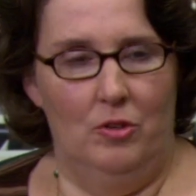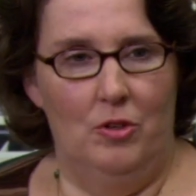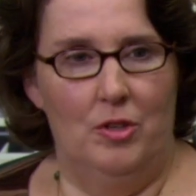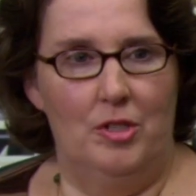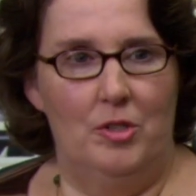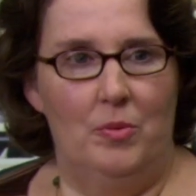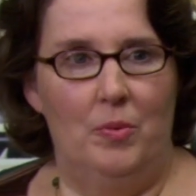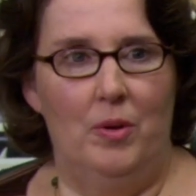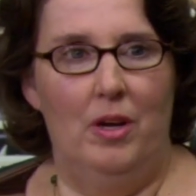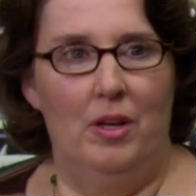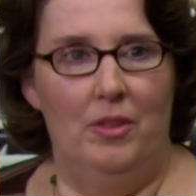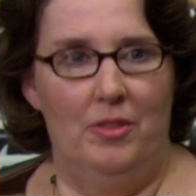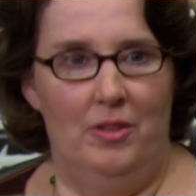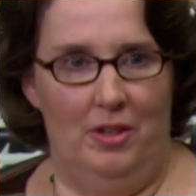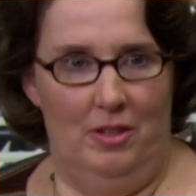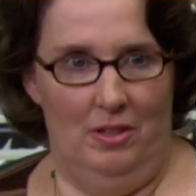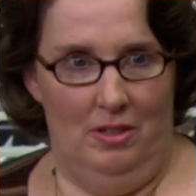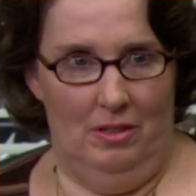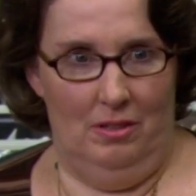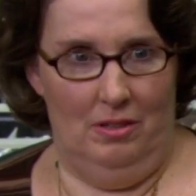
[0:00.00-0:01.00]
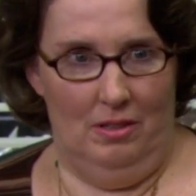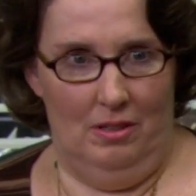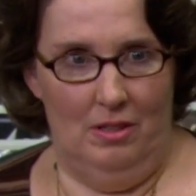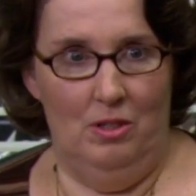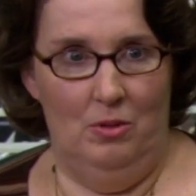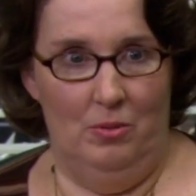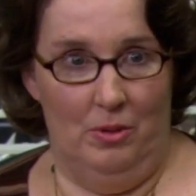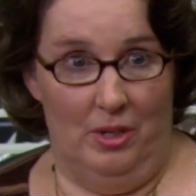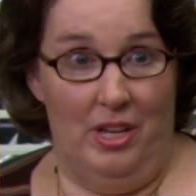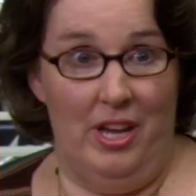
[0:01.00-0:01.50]
Of course, we all thought
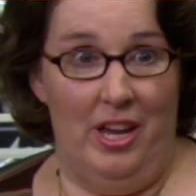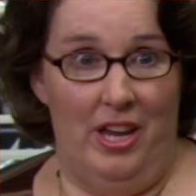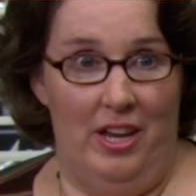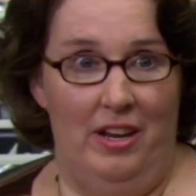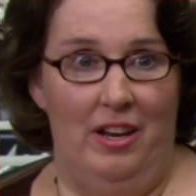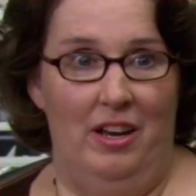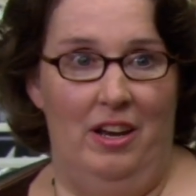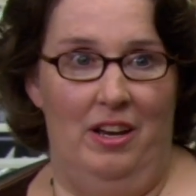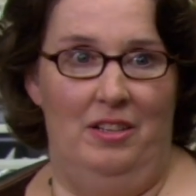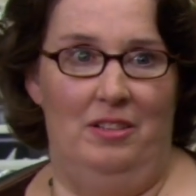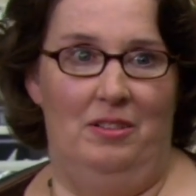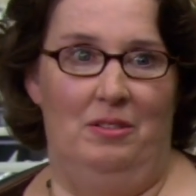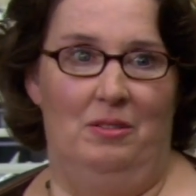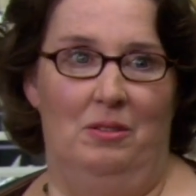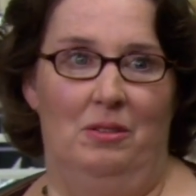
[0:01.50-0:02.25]
you were gay in high